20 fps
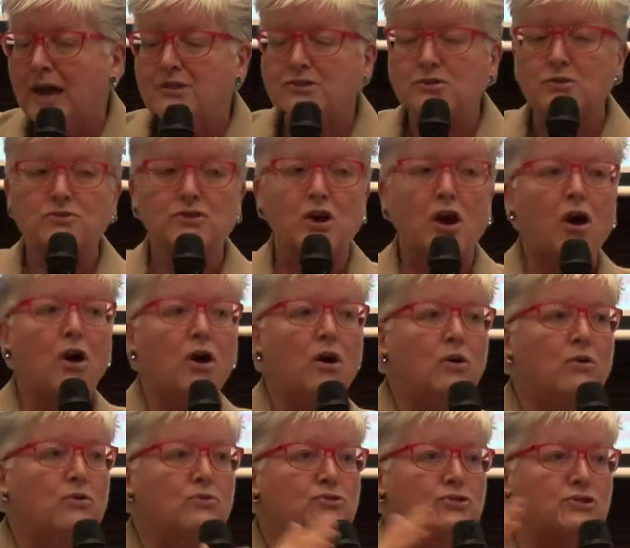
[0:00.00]
So it's a
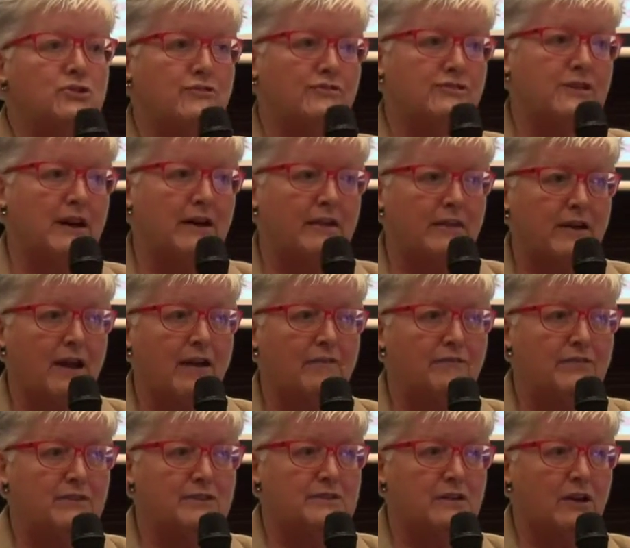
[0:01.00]
whole shift out of the
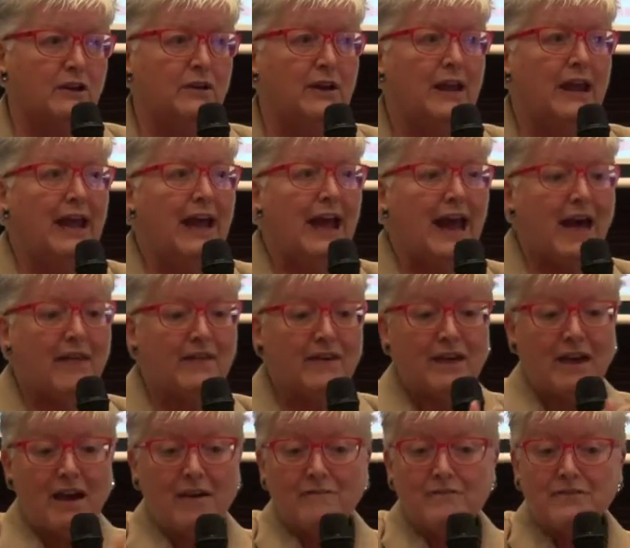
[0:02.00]
comfort zone. And the
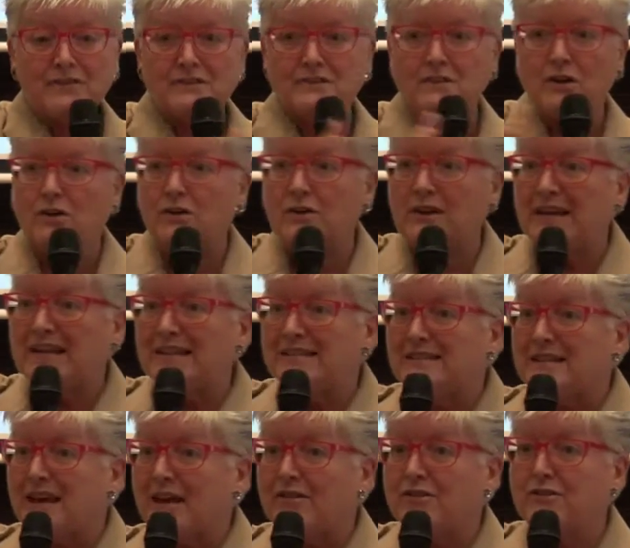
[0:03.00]
comfort zone is
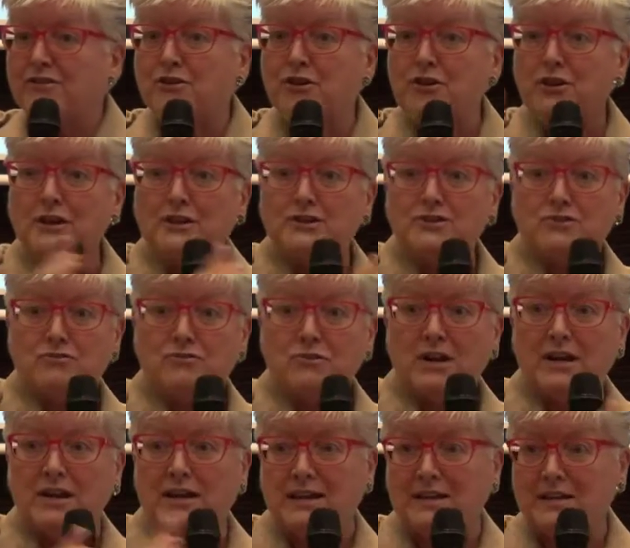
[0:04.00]
that 30
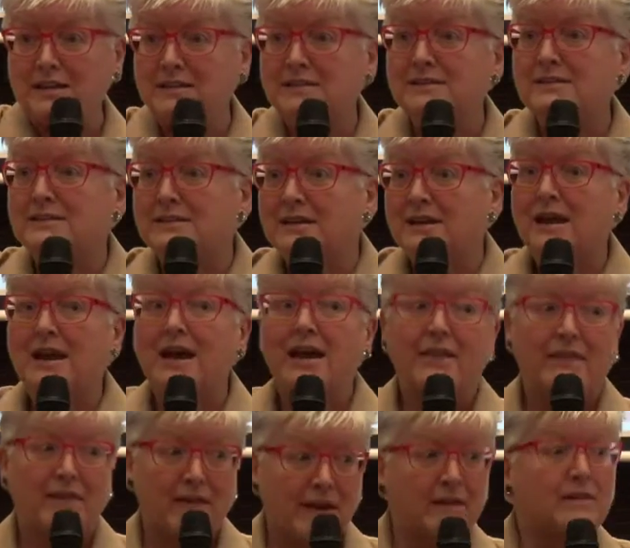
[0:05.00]
degrees
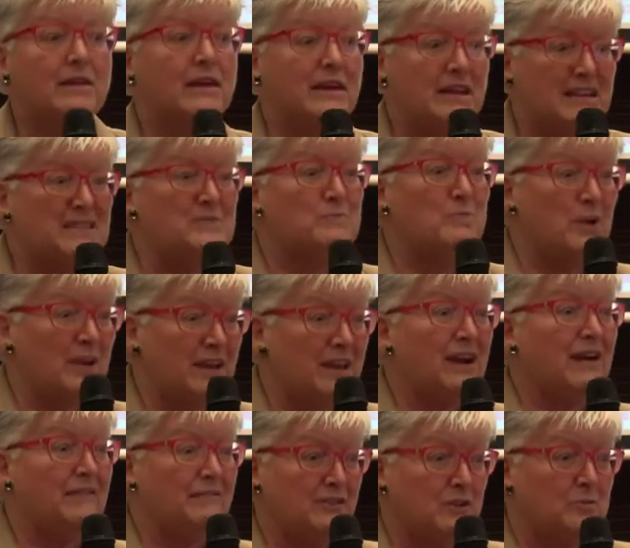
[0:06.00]
that is pretty
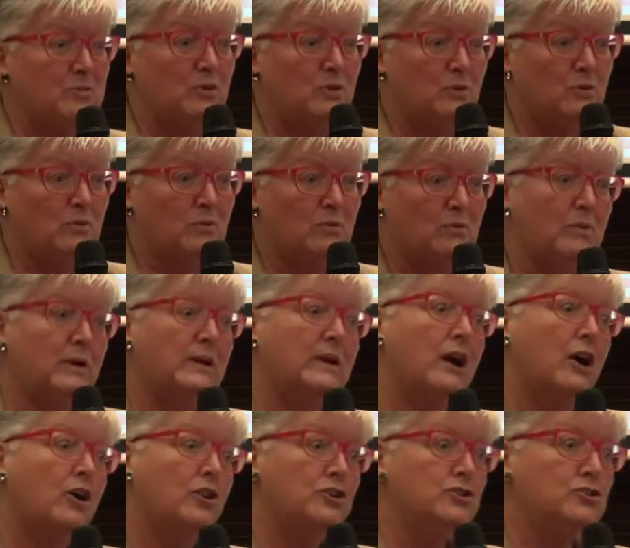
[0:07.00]
comfortable. We
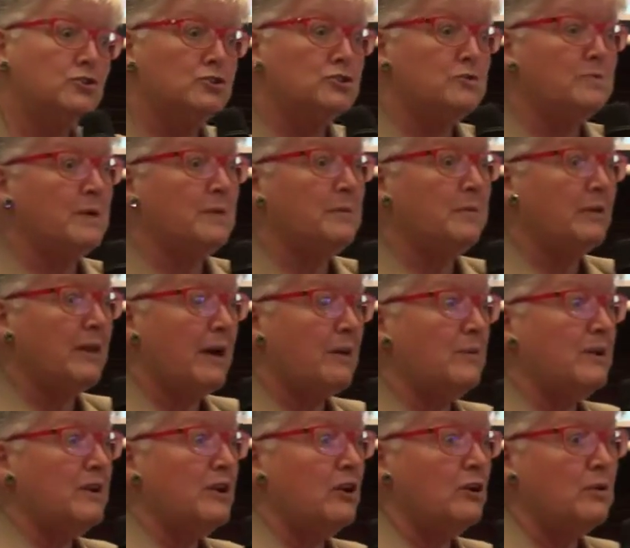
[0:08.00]
only talk to people that
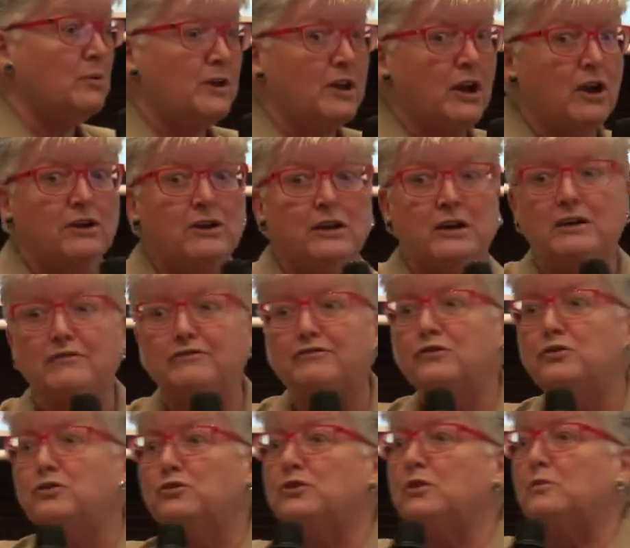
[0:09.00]
we know. We only eat
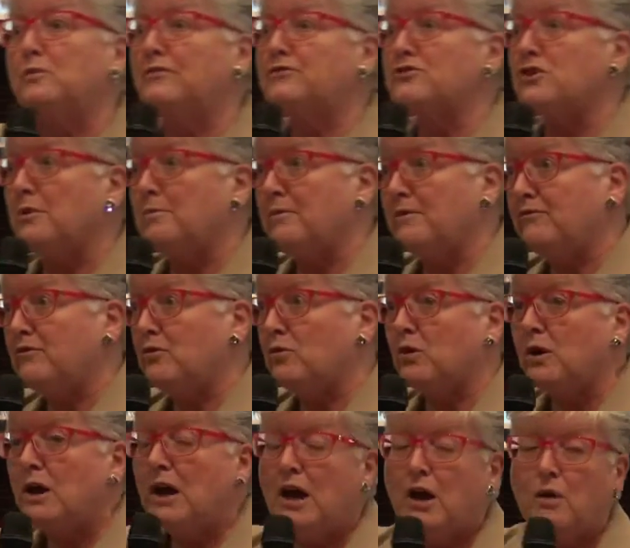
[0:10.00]
food that we've tried
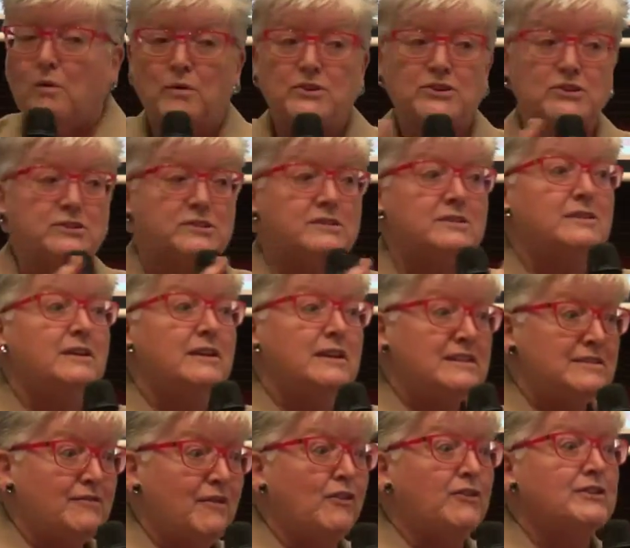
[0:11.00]
before.
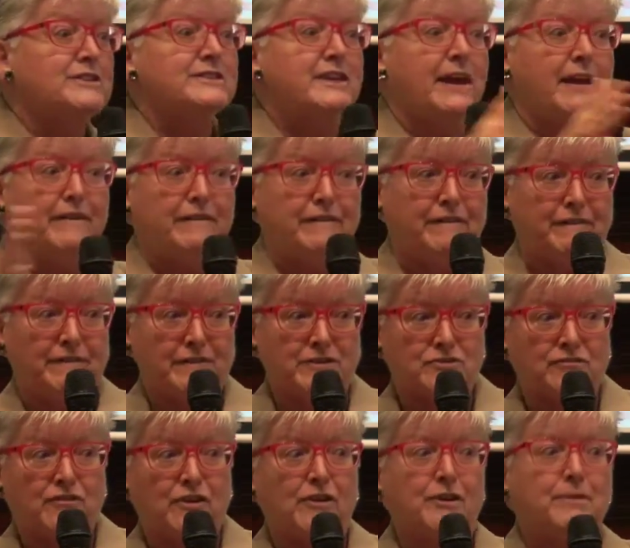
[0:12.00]
It's very safe. It's
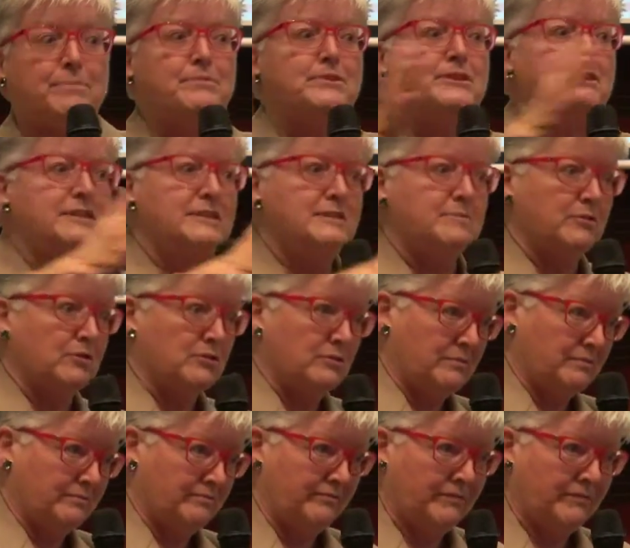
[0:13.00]
very predictable.